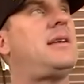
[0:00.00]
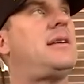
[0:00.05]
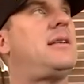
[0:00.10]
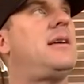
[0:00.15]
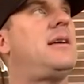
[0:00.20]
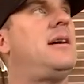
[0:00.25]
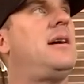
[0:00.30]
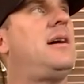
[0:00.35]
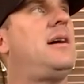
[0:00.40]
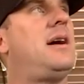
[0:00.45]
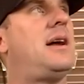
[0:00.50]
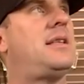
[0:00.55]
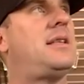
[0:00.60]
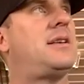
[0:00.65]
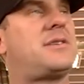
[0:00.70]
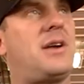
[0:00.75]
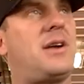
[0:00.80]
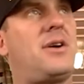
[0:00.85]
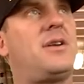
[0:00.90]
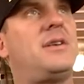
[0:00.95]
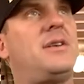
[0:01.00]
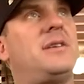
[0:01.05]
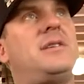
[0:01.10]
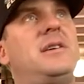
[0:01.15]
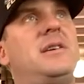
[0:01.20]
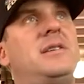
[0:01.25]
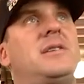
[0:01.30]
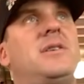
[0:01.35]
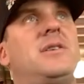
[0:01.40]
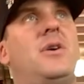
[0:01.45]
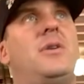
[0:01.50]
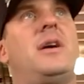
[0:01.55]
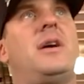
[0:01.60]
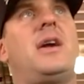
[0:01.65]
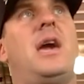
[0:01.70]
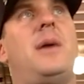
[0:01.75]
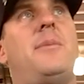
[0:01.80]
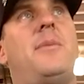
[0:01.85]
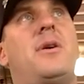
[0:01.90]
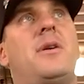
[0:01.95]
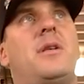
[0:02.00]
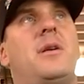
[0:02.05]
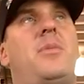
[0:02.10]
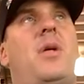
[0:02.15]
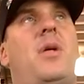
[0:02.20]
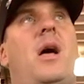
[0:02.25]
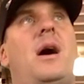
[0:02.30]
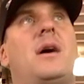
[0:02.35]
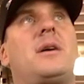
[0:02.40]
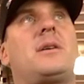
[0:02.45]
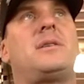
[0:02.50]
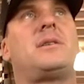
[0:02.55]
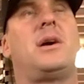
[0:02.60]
And at the start of the season, though, they came out of the blocks.